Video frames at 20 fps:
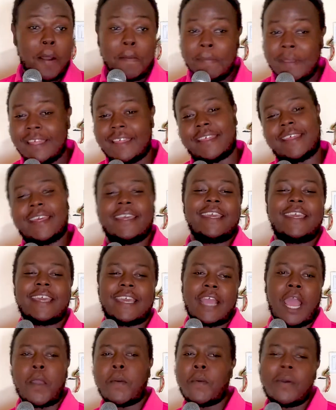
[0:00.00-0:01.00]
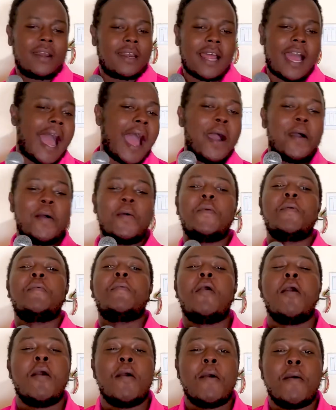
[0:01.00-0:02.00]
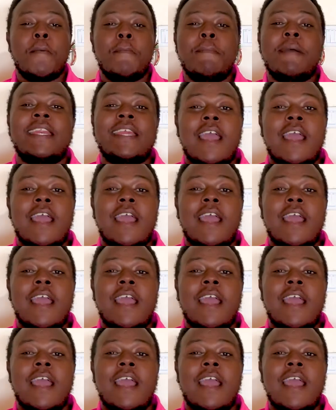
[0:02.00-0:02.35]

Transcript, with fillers: me thinking. I wonder how many